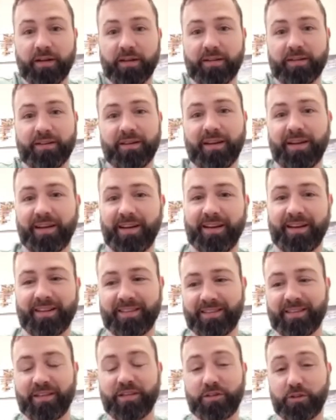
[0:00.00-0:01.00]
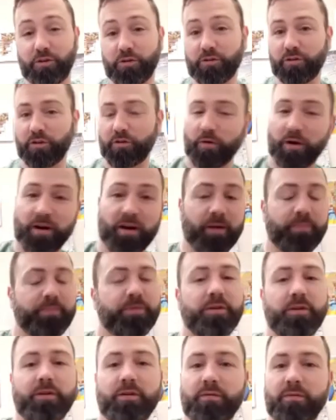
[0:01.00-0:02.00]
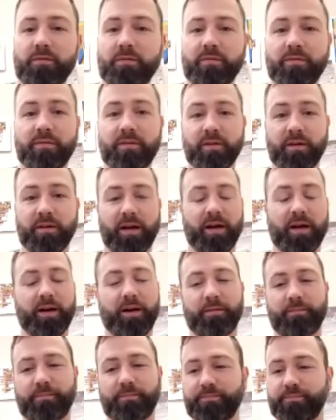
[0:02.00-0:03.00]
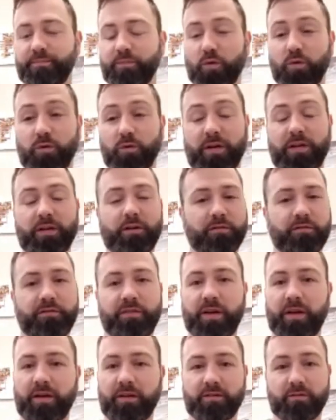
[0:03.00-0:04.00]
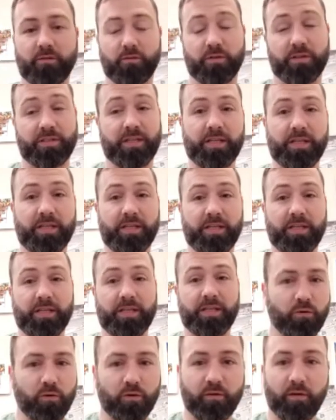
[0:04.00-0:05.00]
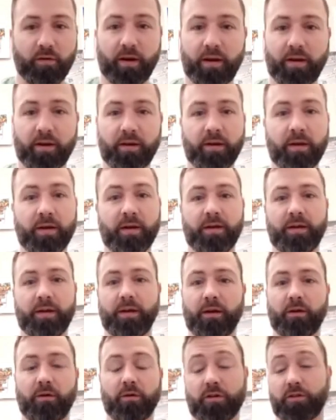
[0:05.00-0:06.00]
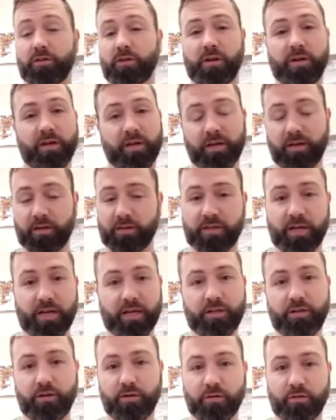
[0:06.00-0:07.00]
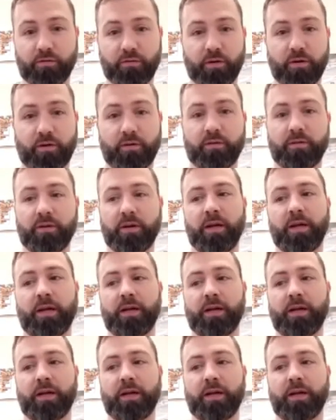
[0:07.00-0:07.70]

It, it's it's usually right up to you, um, or in your face, or it's inside you already, you know, or it's on it's next to your throat.